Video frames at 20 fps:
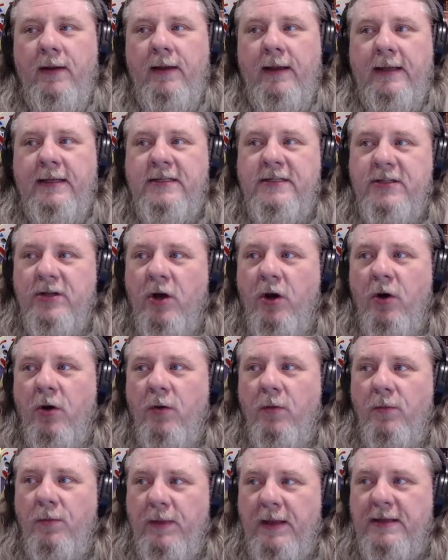And
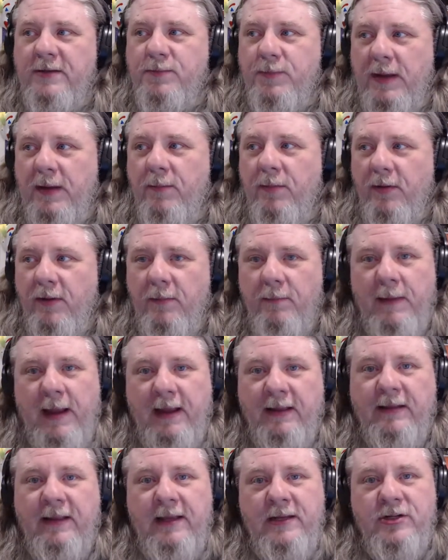so these people that
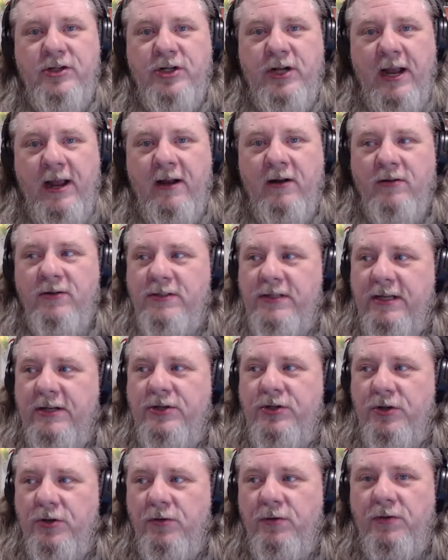make these channels that
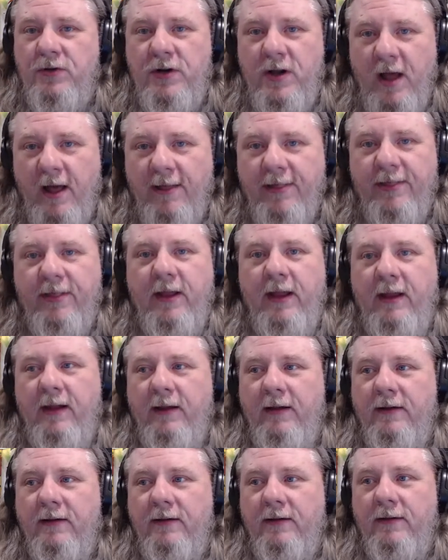do nothing
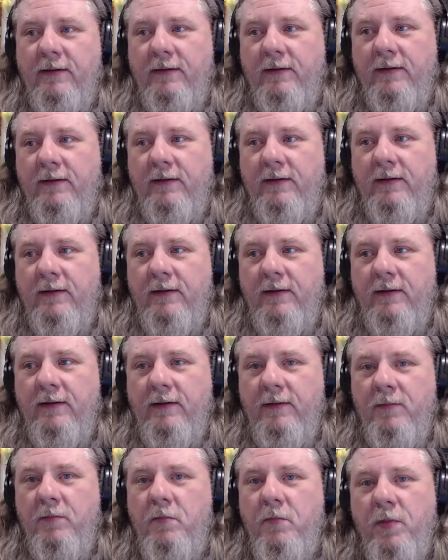
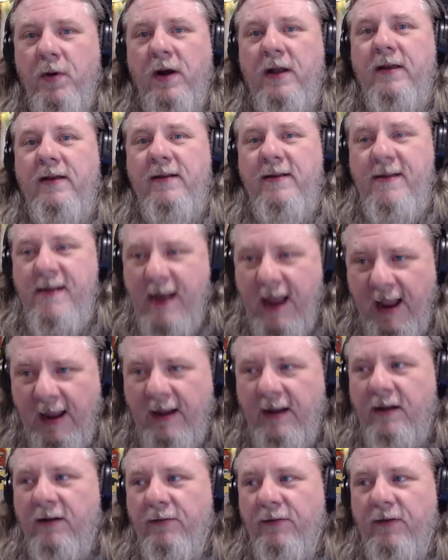but
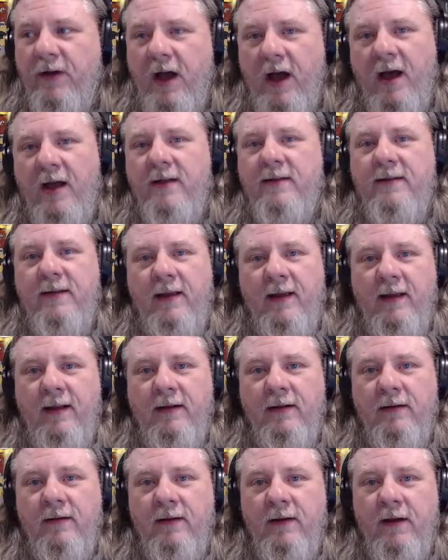negative content,
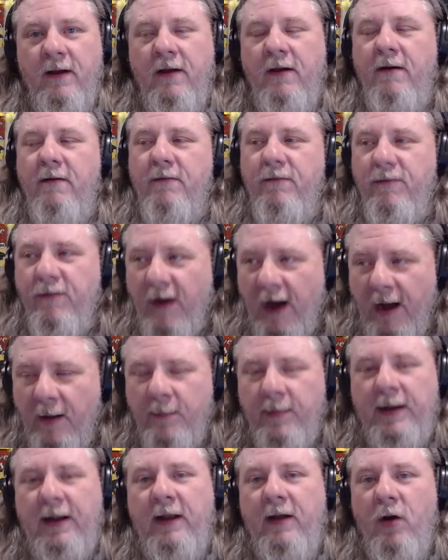
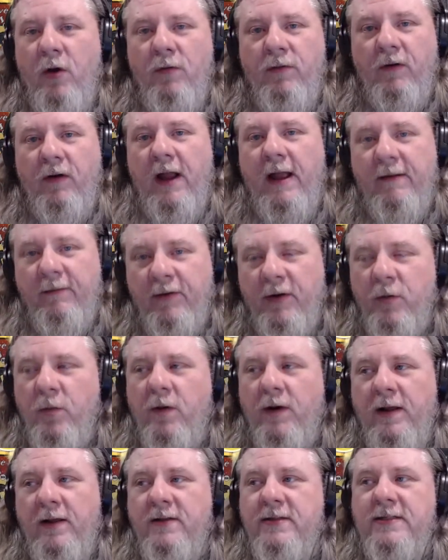vomiting over
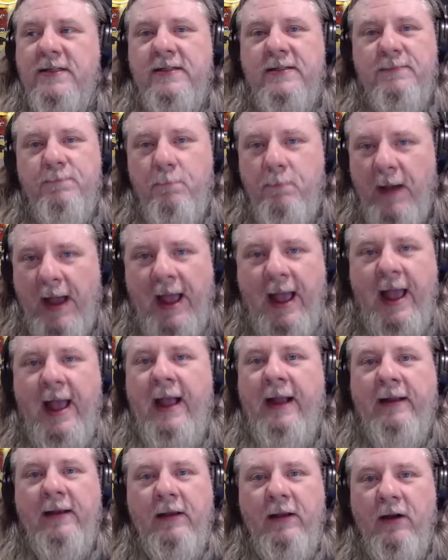everyone else's
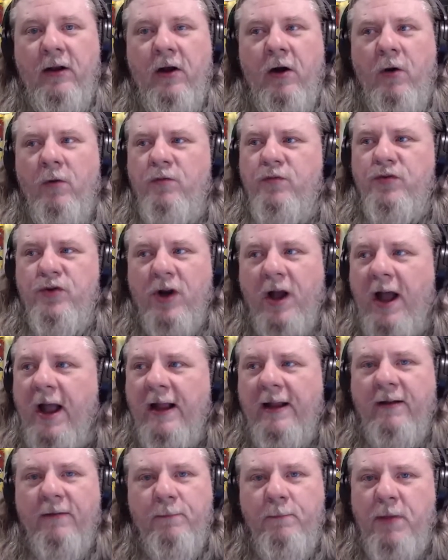bag, you know,
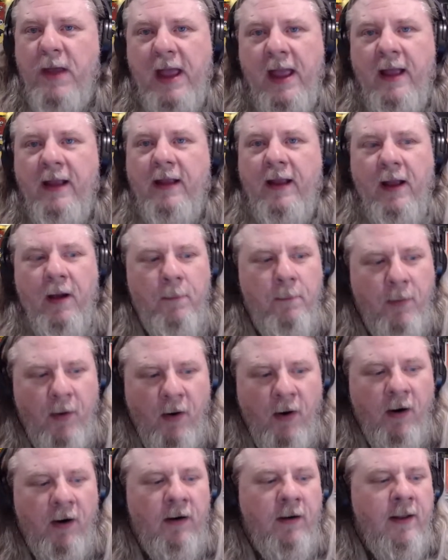trying to pick
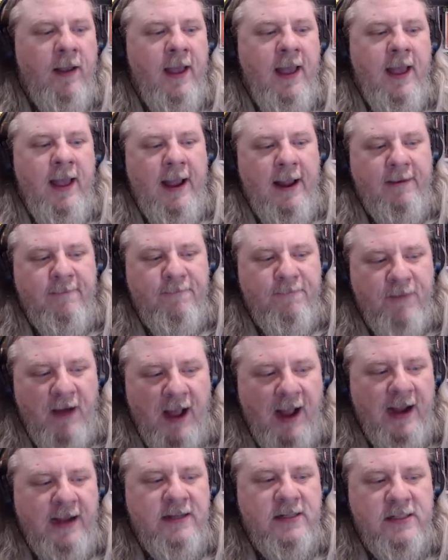apart and
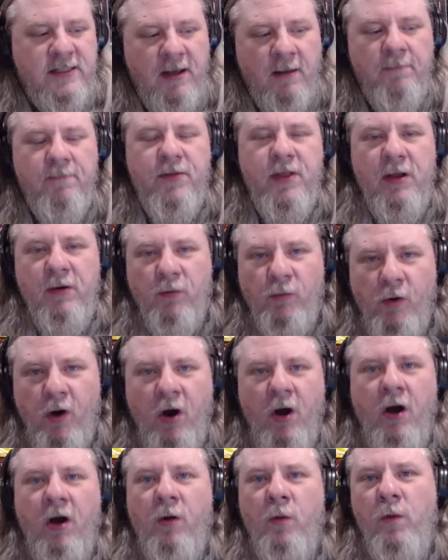find something
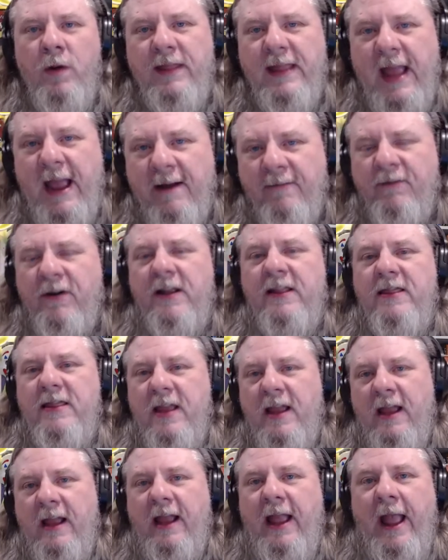wrong with
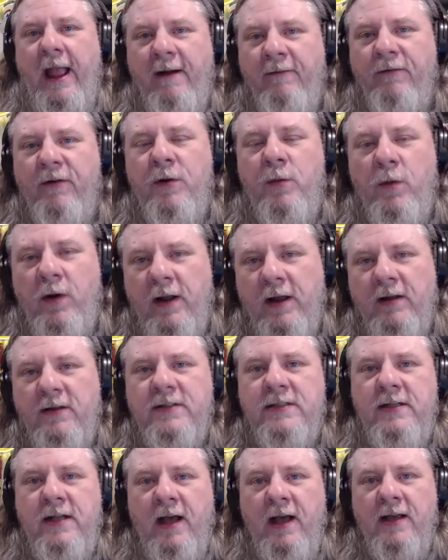everything everyone
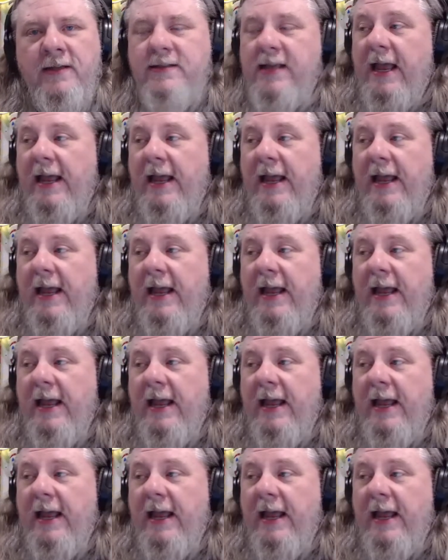else does.